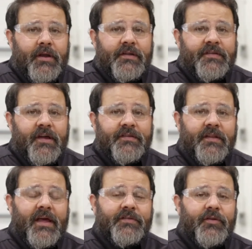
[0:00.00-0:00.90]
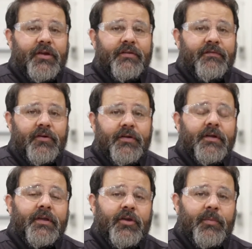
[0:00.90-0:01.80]
to discuss allows you to
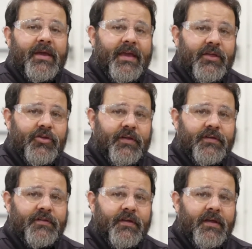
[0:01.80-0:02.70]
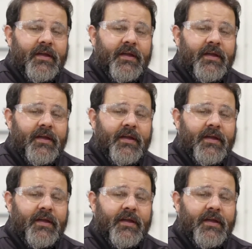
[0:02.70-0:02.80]
convert cubic inches